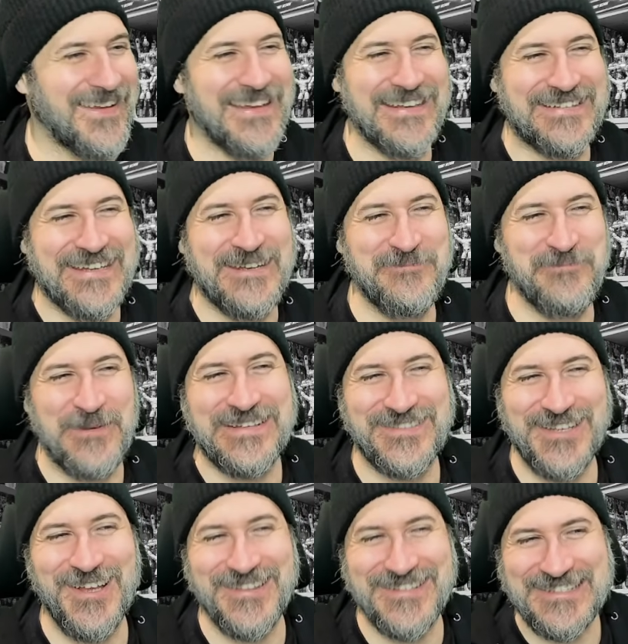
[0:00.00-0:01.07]
He didn't beat
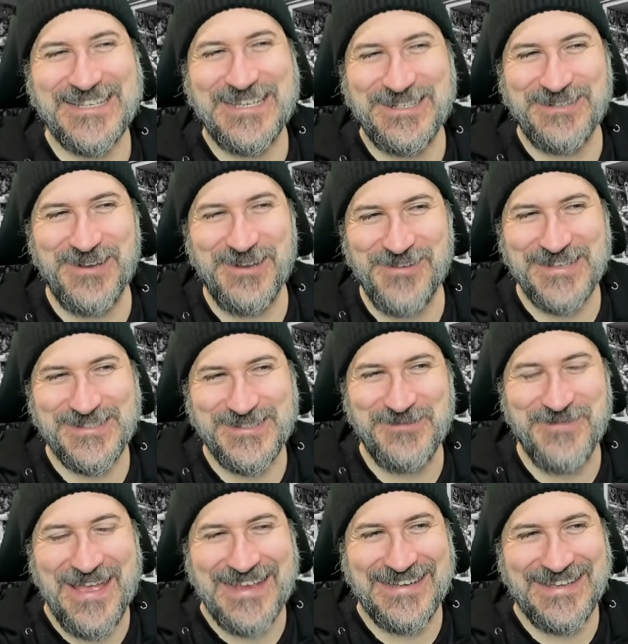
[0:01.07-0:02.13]
John Cena at
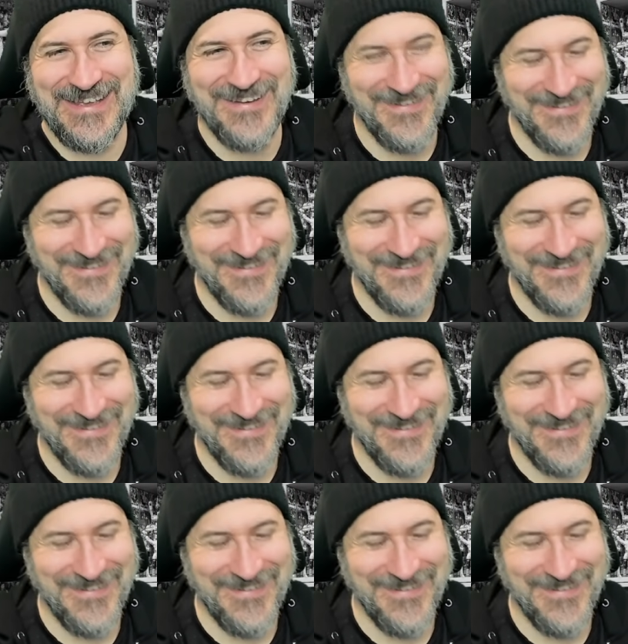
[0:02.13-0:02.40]
WrestleMania.